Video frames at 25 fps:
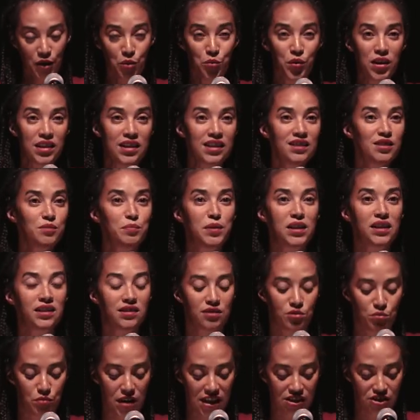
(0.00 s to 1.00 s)
When they speak,
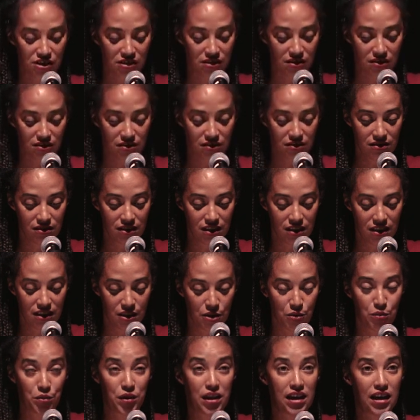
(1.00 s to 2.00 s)
it's rational.
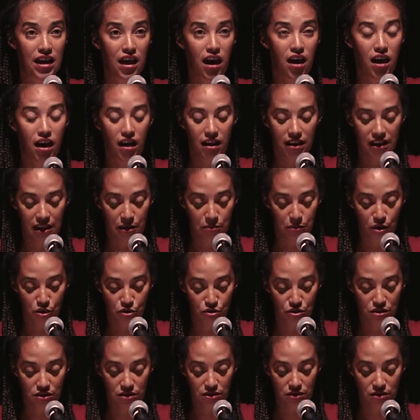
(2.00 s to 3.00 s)
We are
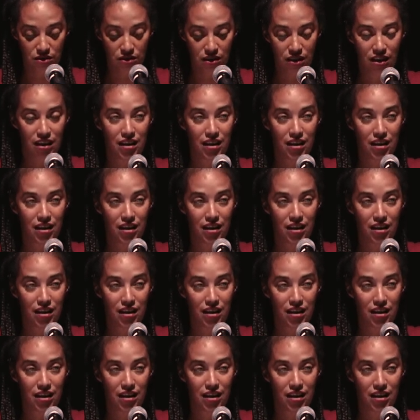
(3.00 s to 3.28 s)
emotional.